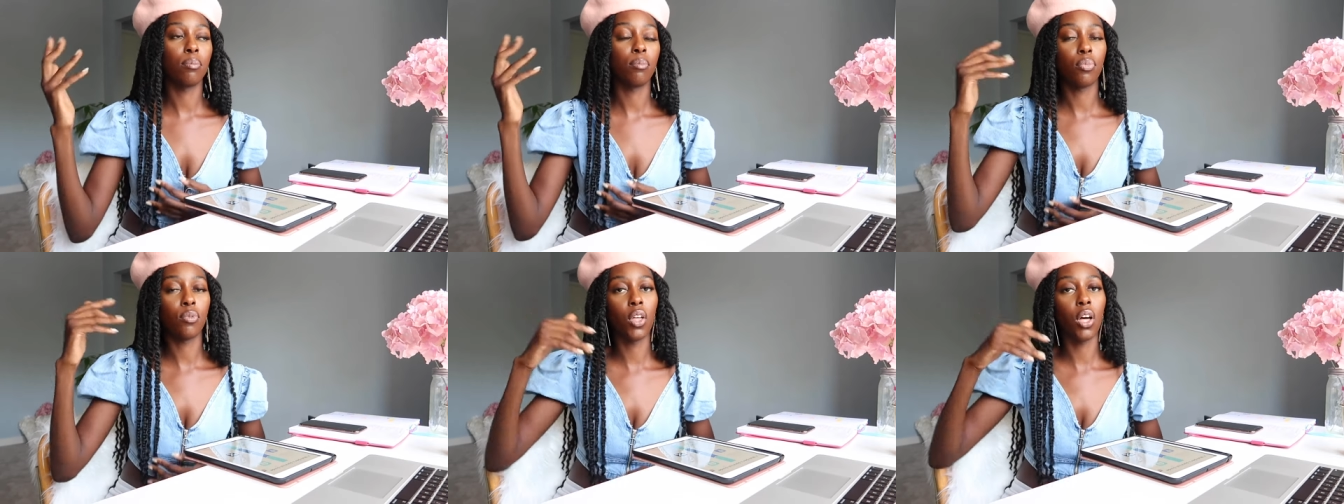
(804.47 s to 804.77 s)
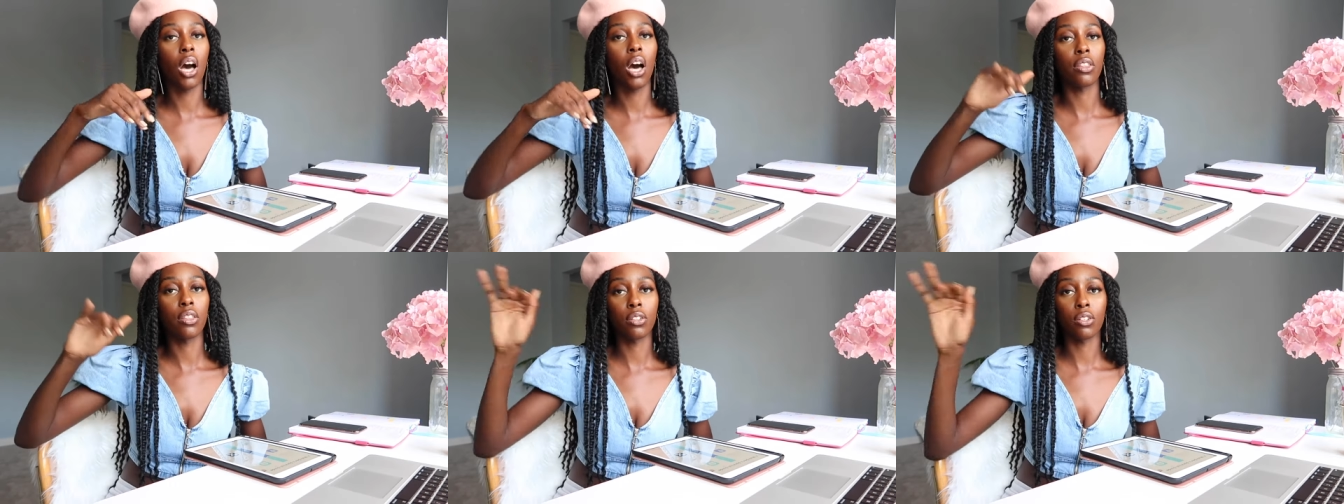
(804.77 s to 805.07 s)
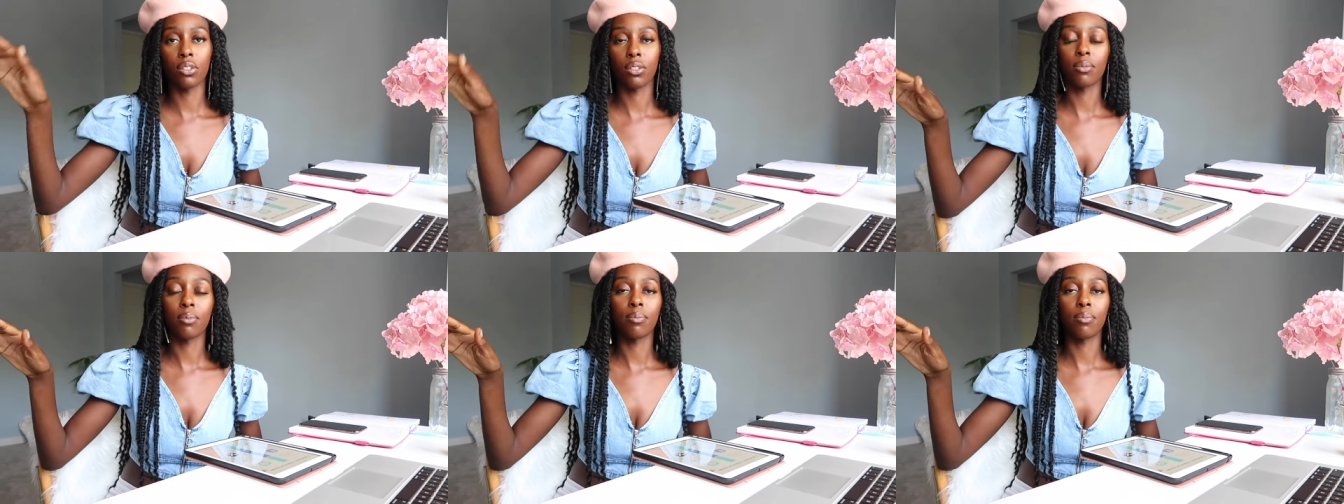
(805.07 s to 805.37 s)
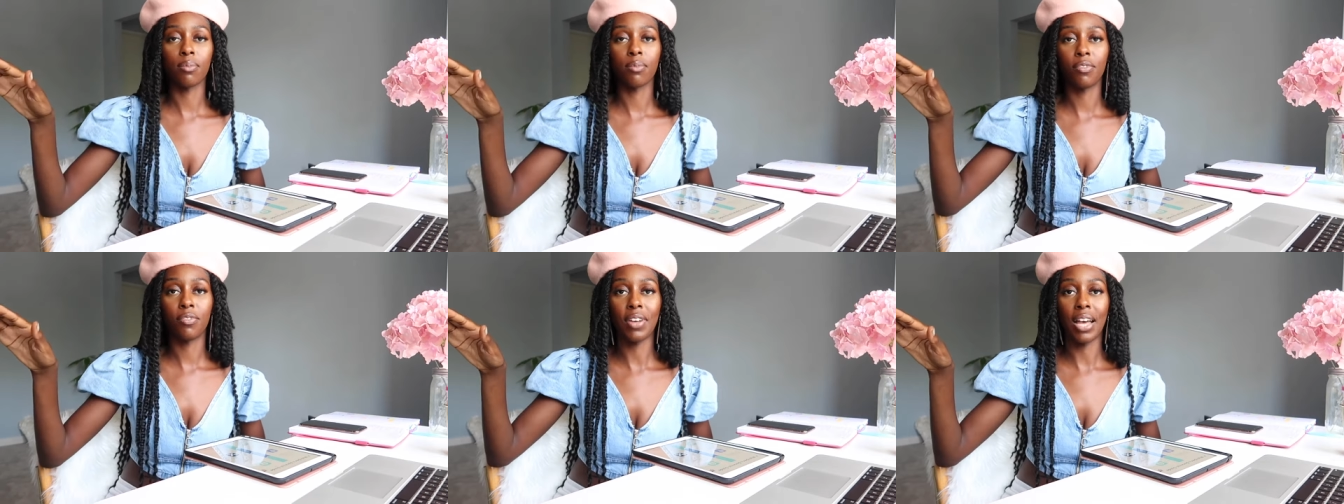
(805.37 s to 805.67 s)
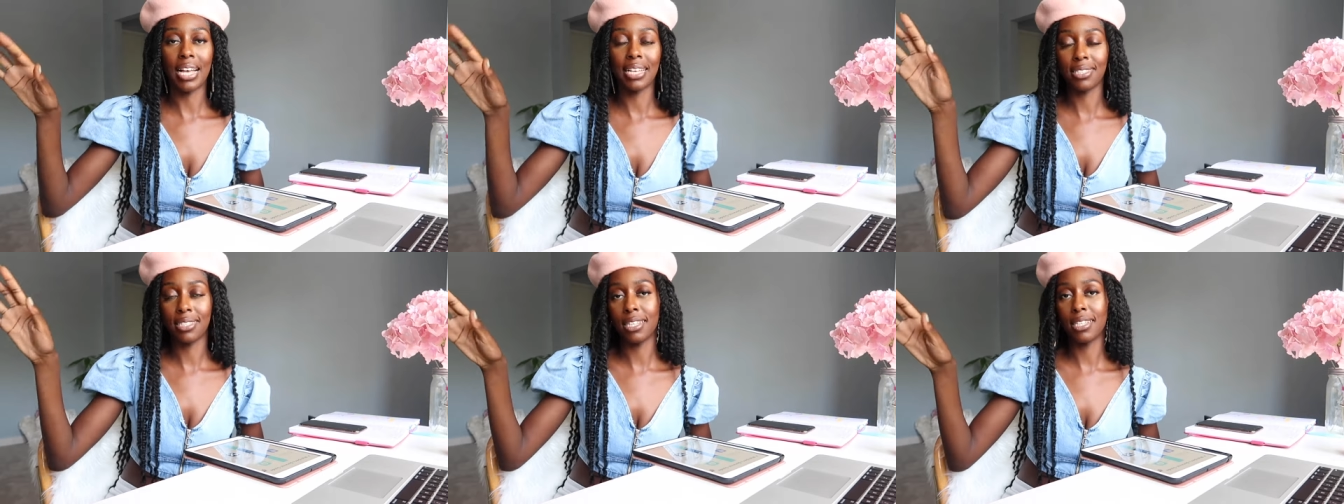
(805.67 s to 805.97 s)
the other
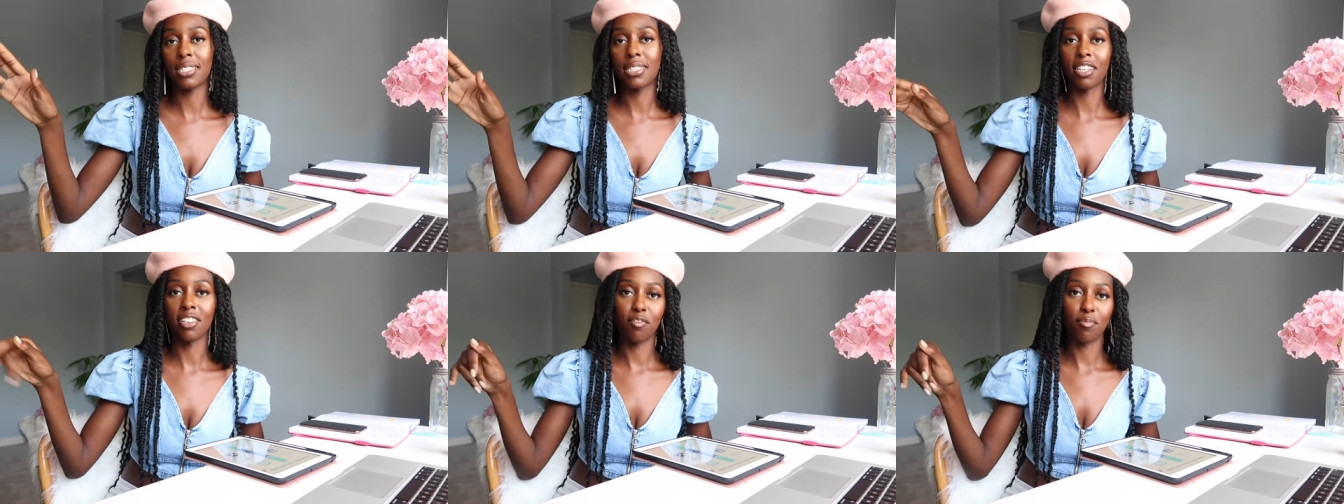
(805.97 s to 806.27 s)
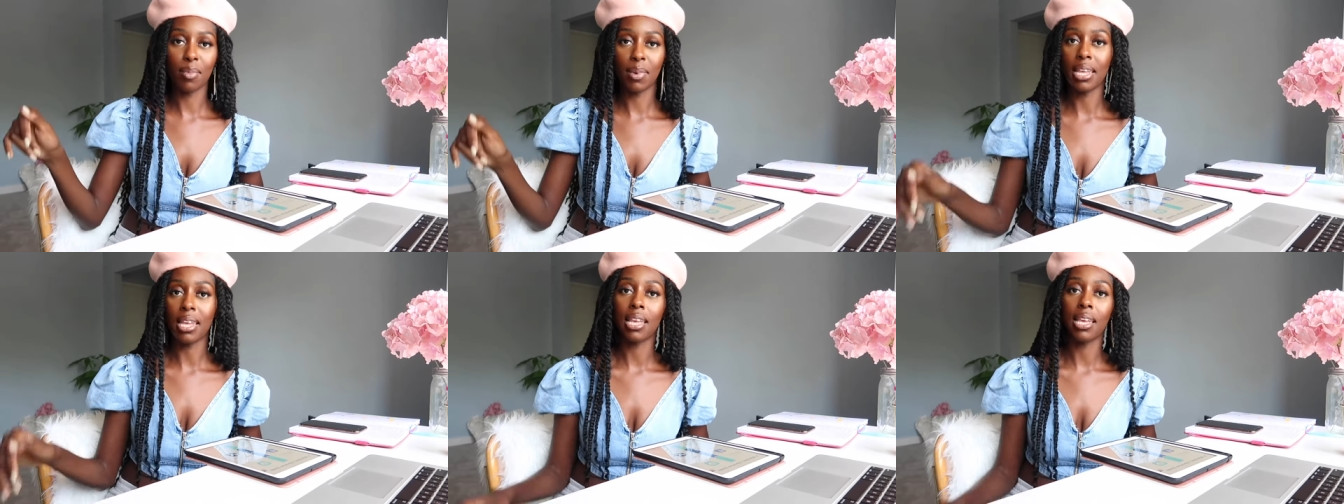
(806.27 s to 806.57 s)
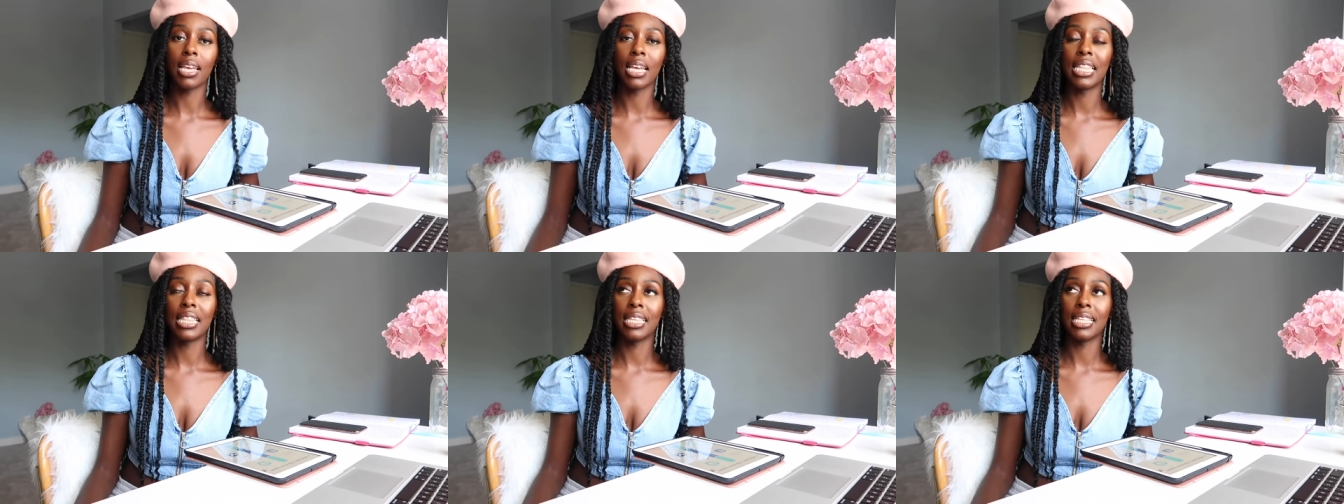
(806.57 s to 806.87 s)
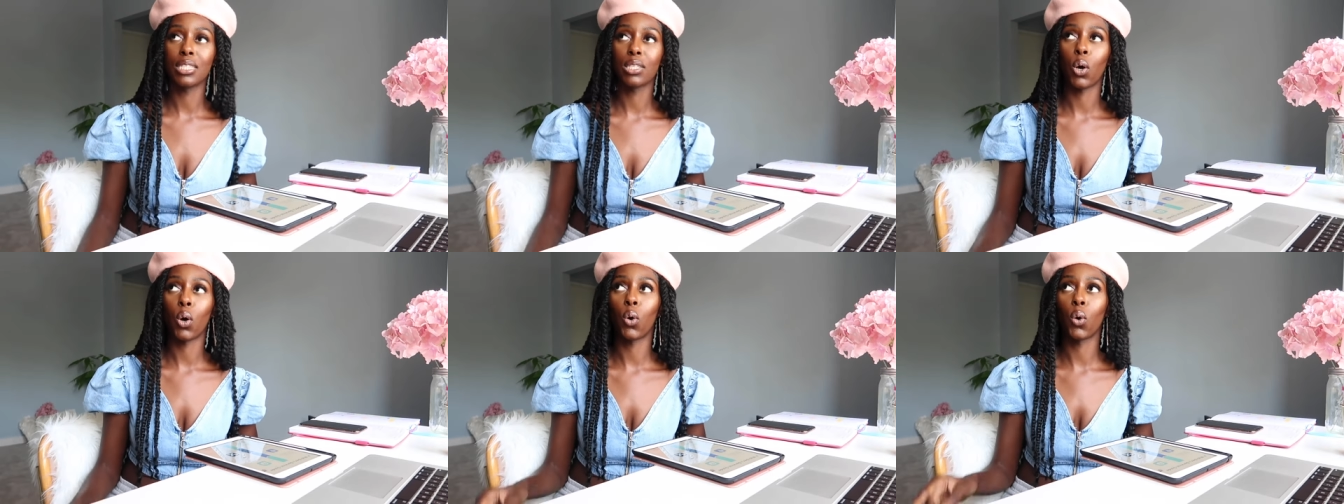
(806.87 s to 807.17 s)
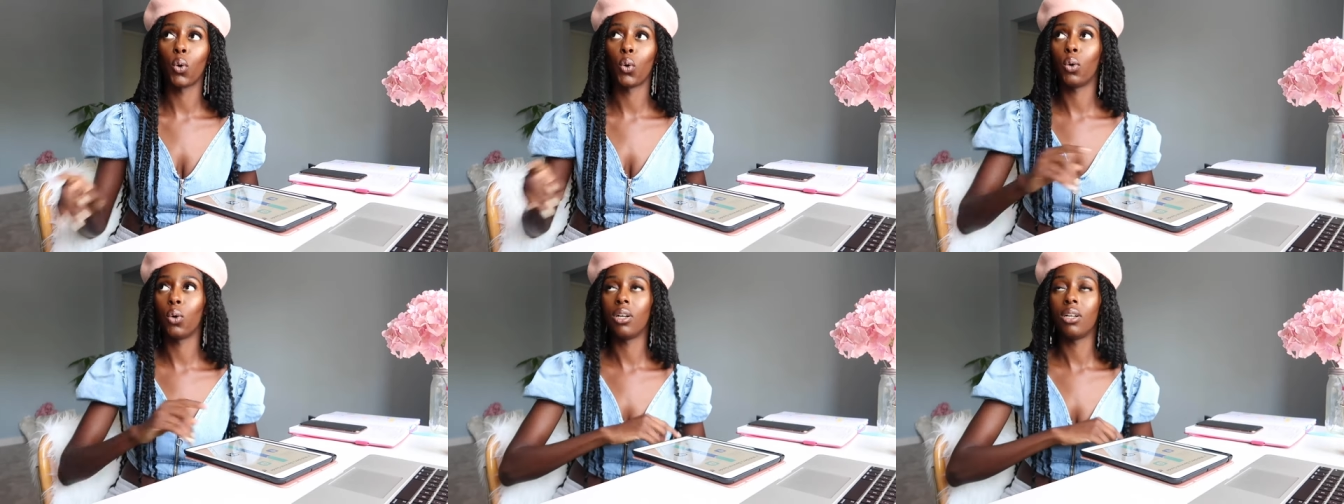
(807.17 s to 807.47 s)
facets of me in this
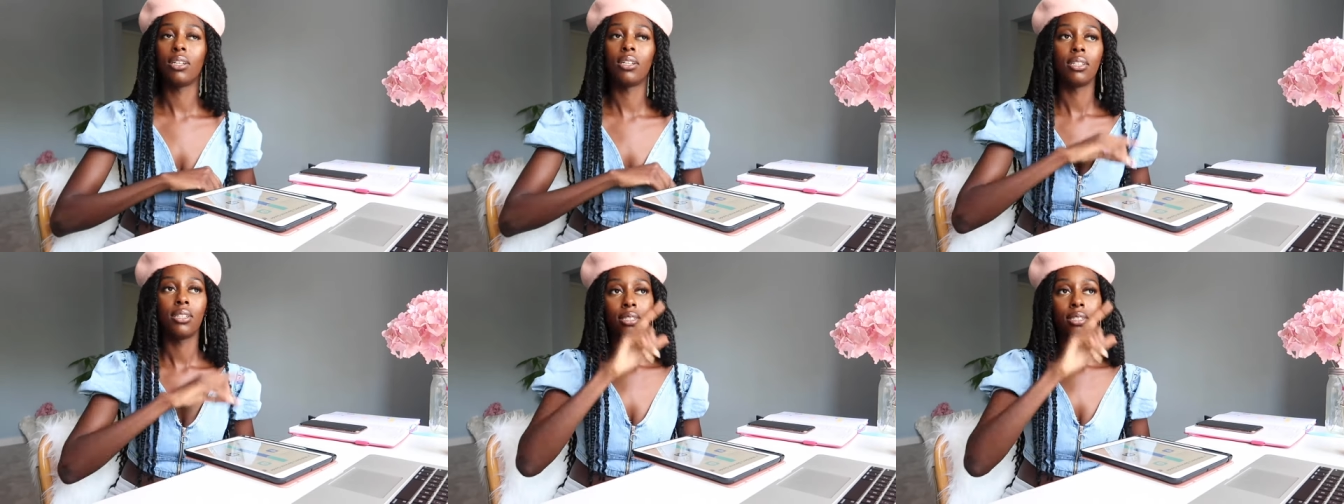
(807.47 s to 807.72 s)
whole